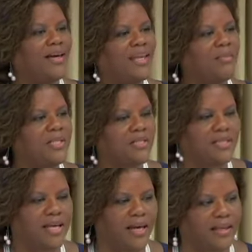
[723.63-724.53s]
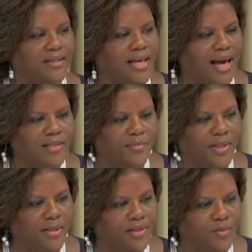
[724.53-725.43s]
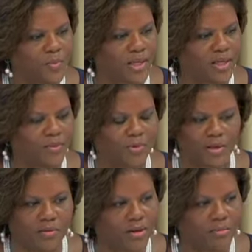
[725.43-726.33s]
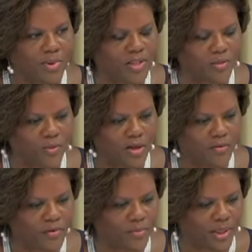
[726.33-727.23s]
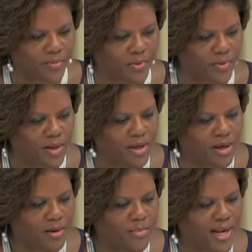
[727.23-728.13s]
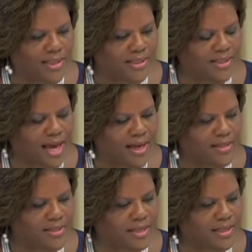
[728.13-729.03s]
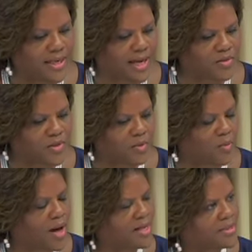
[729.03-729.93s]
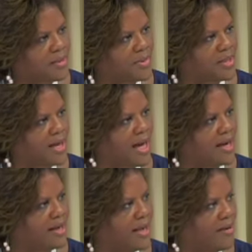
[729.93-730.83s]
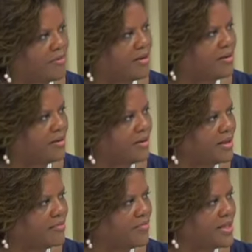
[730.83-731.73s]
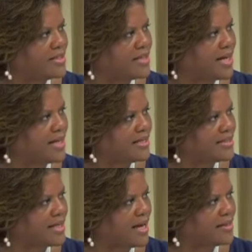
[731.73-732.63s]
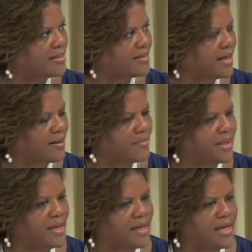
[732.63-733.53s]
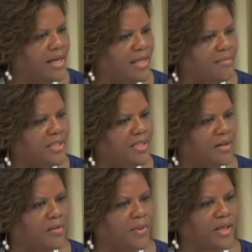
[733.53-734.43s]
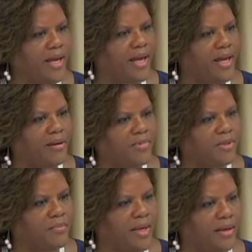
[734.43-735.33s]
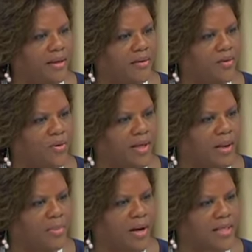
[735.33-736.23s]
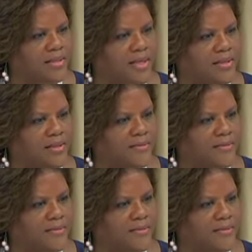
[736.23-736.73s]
And let me just say this. I spent this weekend with a bunch of wonderful people, but I decided Sunday night I was going to watch some of the 9/11 events that I had decided to tape. And let me tell you what came to me during that process.